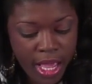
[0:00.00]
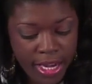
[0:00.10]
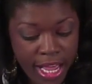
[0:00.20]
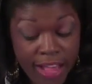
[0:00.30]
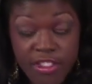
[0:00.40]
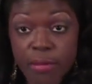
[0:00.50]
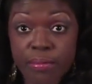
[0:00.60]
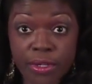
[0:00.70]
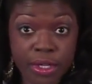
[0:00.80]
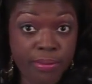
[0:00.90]
And I have some
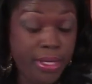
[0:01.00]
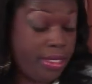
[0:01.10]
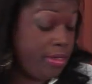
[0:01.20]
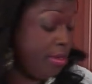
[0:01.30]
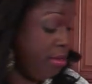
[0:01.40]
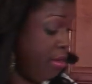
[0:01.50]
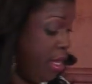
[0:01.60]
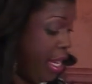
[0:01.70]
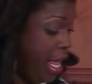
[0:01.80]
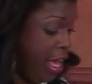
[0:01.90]
bouillon base.
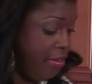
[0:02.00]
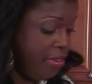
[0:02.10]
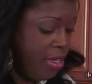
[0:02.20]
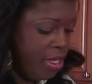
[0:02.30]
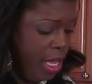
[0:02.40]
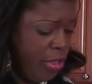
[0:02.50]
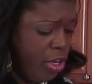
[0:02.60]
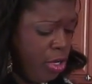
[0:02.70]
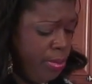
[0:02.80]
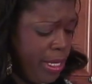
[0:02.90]
And I have, you're
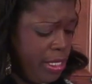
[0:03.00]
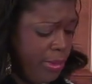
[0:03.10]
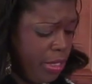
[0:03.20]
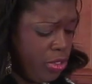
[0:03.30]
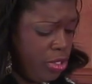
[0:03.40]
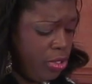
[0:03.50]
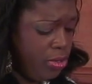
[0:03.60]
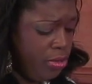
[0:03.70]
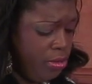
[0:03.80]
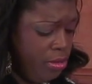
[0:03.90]
going to place about
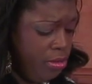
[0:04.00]
two